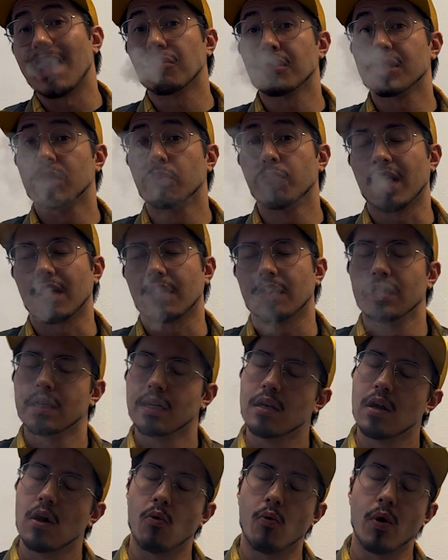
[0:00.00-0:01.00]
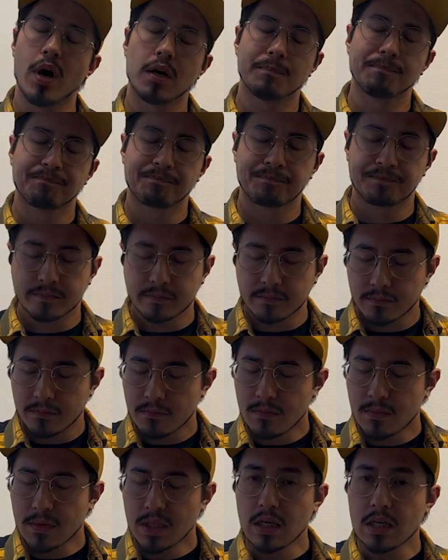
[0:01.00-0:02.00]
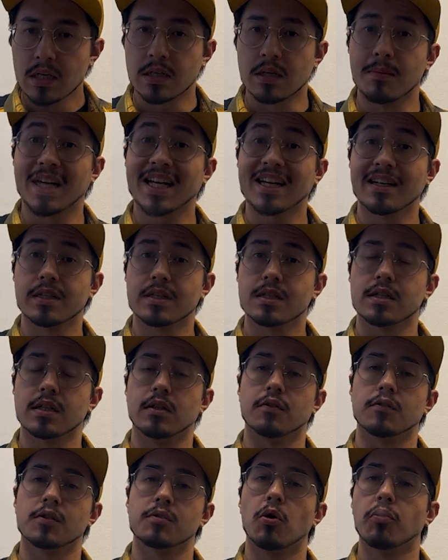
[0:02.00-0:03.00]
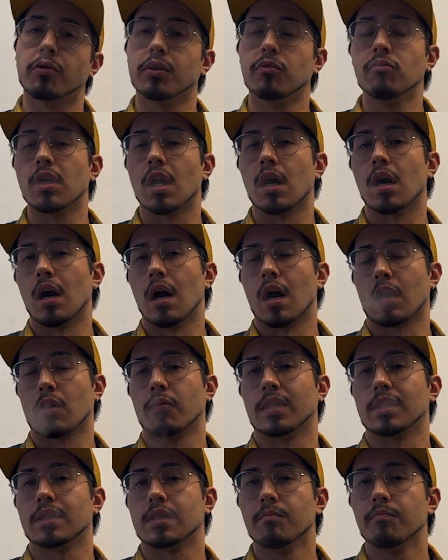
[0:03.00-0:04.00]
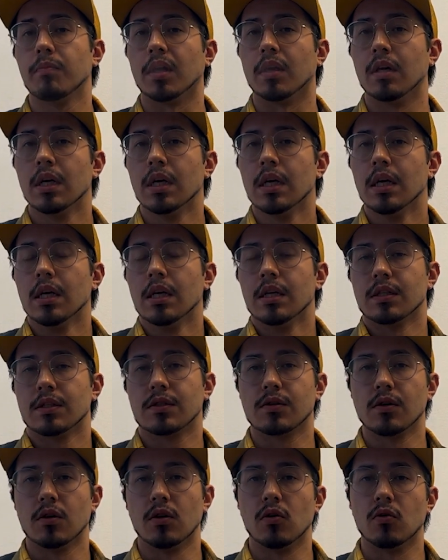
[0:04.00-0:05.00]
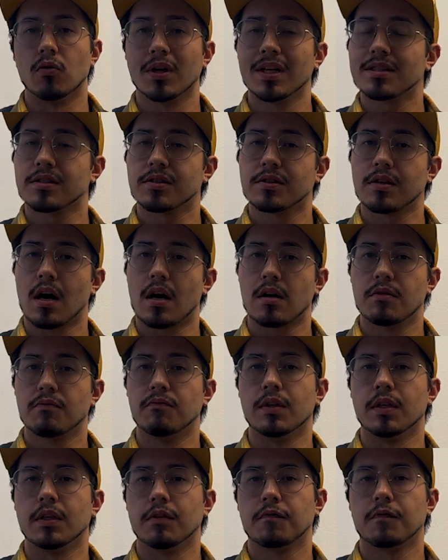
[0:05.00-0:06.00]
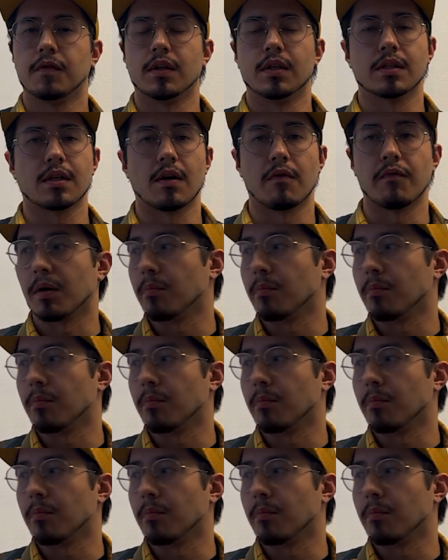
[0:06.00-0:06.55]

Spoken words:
does it work? Well, the mechanics of smoking hookah are quite simple. So let's start with something